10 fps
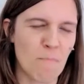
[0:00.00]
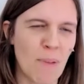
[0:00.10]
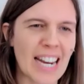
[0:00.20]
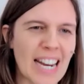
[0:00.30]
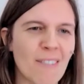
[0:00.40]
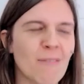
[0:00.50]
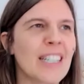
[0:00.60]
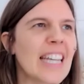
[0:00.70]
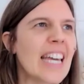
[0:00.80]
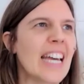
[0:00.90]
But it
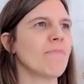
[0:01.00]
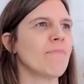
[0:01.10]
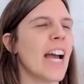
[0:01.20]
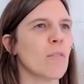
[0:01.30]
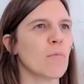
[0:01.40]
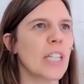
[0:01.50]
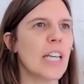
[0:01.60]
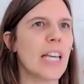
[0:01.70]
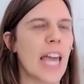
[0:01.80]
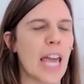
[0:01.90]
really, it
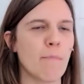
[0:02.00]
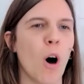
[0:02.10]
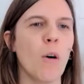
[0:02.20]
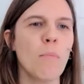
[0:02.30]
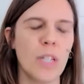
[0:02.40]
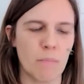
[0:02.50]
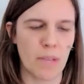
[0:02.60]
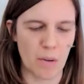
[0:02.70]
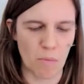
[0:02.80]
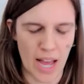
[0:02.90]
really came home to
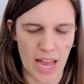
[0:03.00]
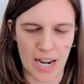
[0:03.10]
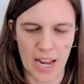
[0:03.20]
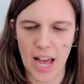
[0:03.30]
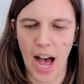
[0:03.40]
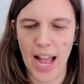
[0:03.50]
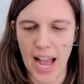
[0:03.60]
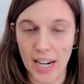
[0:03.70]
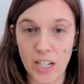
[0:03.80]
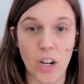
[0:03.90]
me when I
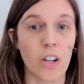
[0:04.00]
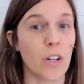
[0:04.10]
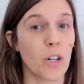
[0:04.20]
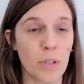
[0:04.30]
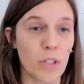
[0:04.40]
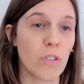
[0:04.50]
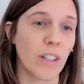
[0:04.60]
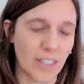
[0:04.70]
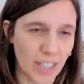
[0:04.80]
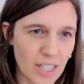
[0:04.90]
had a daughter who was
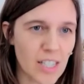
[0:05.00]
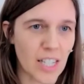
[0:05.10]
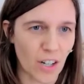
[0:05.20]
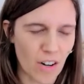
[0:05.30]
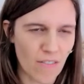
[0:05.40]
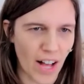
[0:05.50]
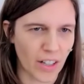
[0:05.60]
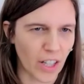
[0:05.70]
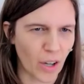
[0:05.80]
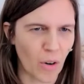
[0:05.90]
struggling to see her
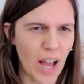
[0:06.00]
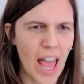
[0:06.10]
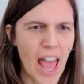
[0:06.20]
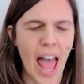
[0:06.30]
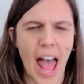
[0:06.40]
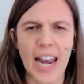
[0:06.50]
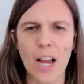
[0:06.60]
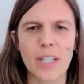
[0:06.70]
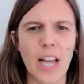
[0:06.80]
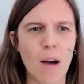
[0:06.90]
value. And I
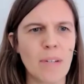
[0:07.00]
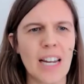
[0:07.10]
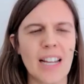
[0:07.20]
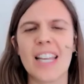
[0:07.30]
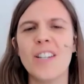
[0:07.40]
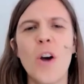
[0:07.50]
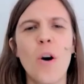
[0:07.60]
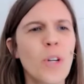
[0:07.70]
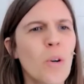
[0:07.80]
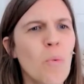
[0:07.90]
would come in and I'd say,
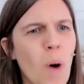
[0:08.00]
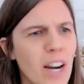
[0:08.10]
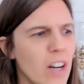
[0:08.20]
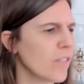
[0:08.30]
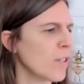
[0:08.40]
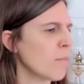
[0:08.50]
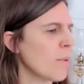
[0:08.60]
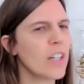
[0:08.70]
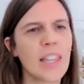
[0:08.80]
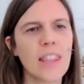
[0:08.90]
No, you're wonderful,
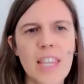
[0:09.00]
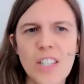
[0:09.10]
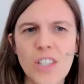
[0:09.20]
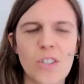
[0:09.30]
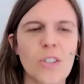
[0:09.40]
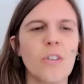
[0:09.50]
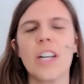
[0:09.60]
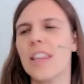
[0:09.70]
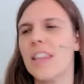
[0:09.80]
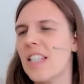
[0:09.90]
but look at this. You're so
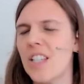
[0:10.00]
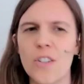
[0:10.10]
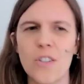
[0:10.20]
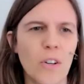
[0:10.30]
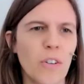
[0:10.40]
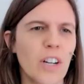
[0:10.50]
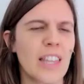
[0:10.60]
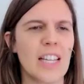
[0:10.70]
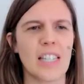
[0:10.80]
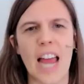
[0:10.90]
good at this, and you're so good at
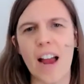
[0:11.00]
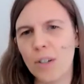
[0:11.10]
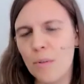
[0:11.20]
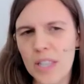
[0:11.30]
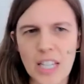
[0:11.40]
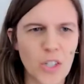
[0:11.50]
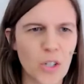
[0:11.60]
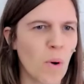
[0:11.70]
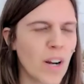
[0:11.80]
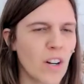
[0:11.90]
this, and everyone thinks
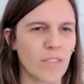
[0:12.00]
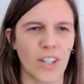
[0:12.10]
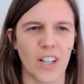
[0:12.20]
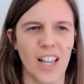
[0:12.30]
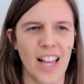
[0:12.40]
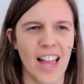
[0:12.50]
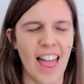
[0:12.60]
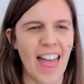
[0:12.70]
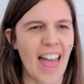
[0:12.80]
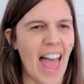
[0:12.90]
you're wonderful.
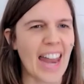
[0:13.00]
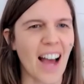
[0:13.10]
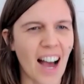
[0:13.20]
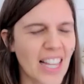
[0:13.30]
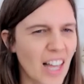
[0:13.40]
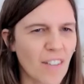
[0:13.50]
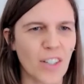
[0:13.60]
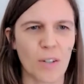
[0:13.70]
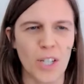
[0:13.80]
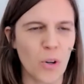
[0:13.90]
And I love
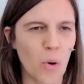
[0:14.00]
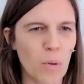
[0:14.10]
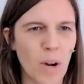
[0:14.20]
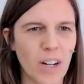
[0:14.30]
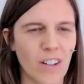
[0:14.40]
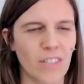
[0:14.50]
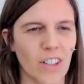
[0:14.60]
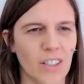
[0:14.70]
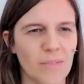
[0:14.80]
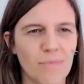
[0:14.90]
you, and you're
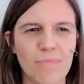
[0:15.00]
wonderful.